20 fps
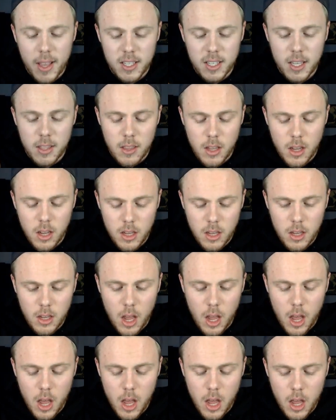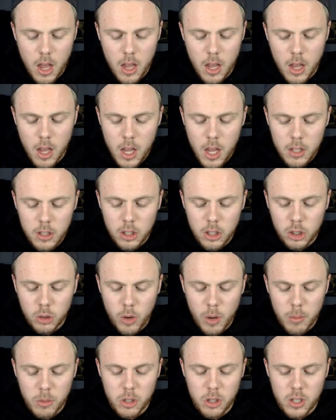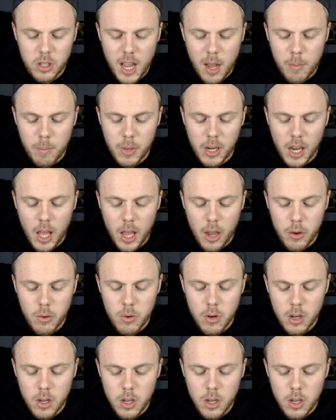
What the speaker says: the description down below.